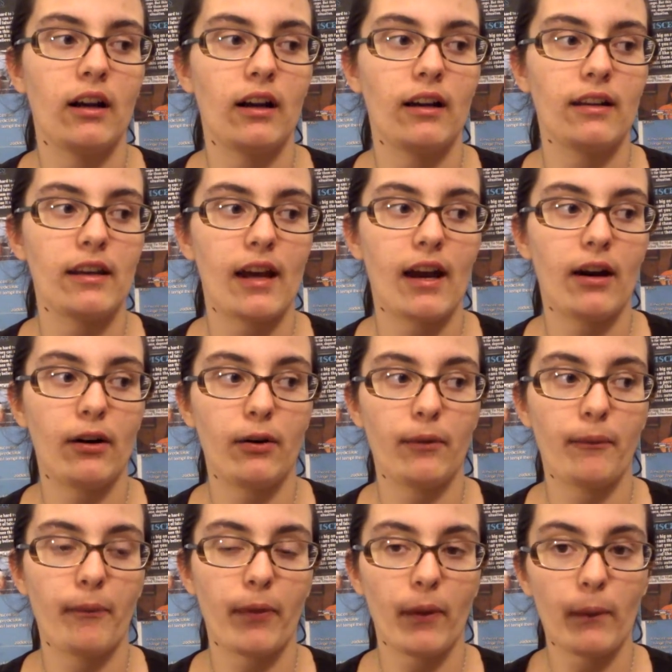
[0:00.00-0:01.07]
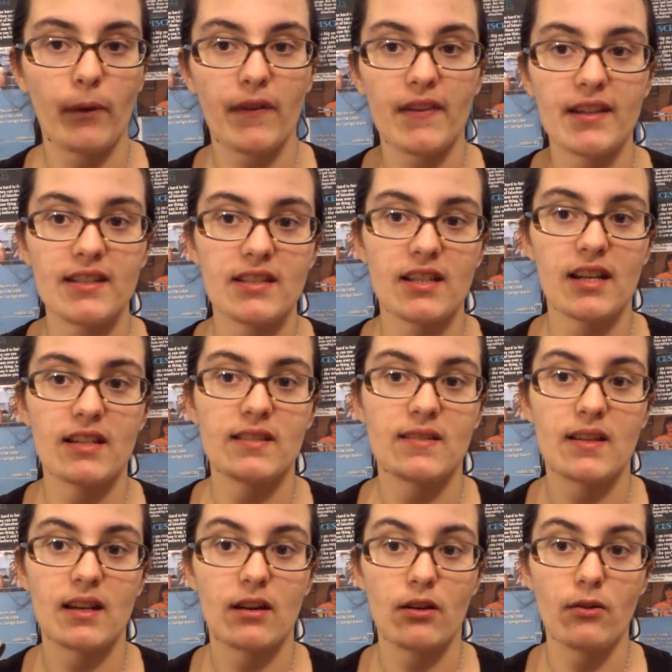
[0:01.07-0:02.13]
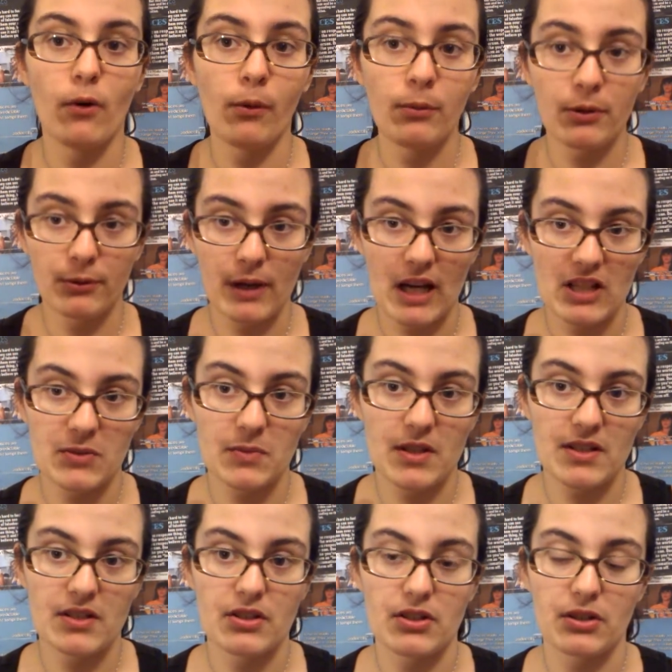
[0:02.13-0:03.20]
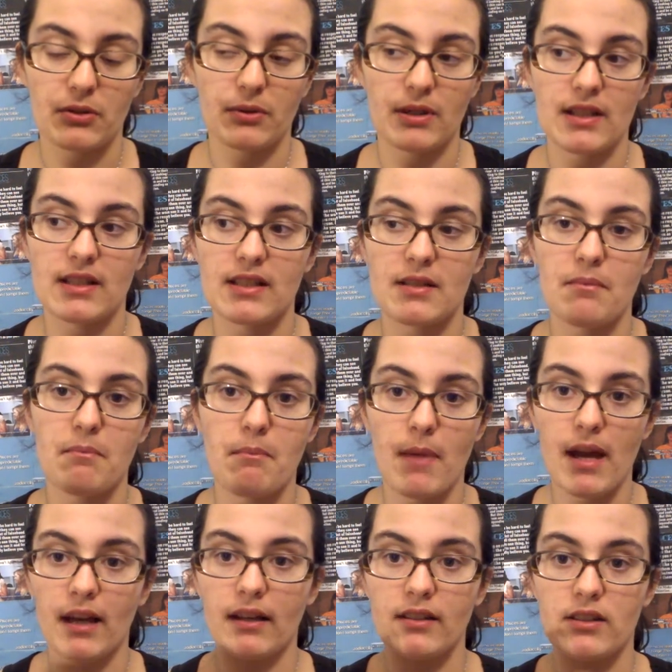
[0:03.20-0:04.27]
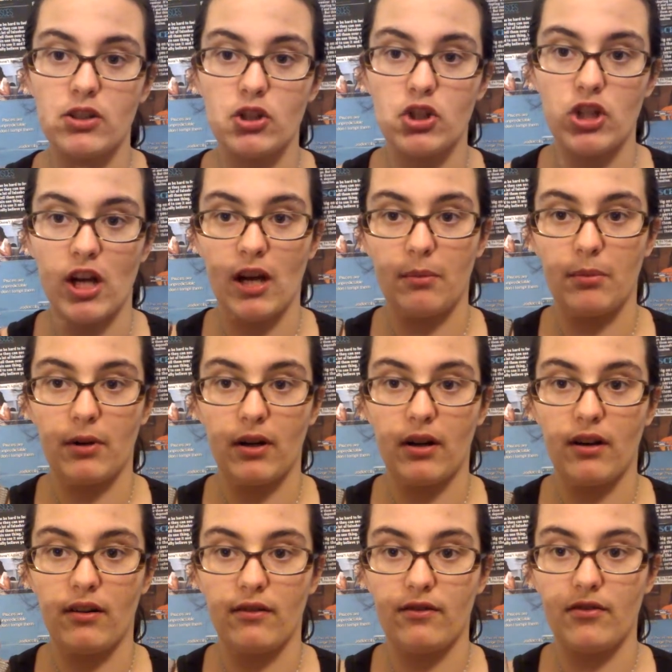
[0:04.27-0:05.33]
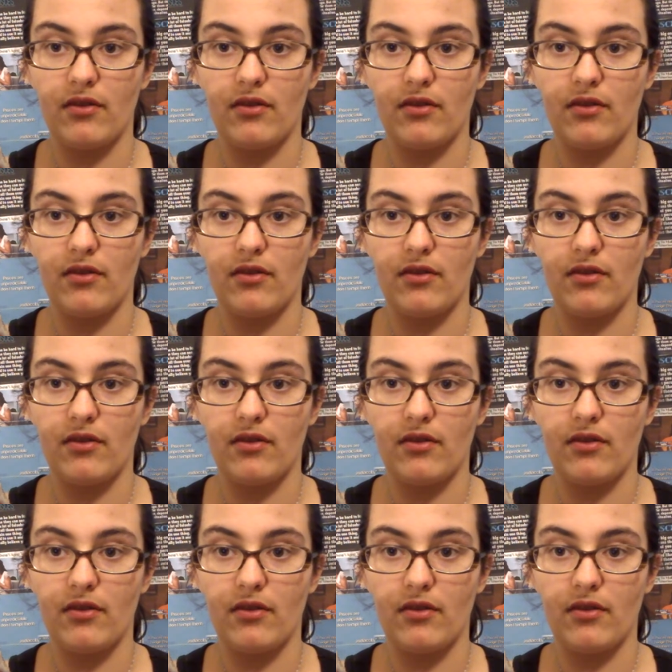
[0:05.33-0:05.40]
Now, what this does that a normal rasp doesn't do is it makes the shape of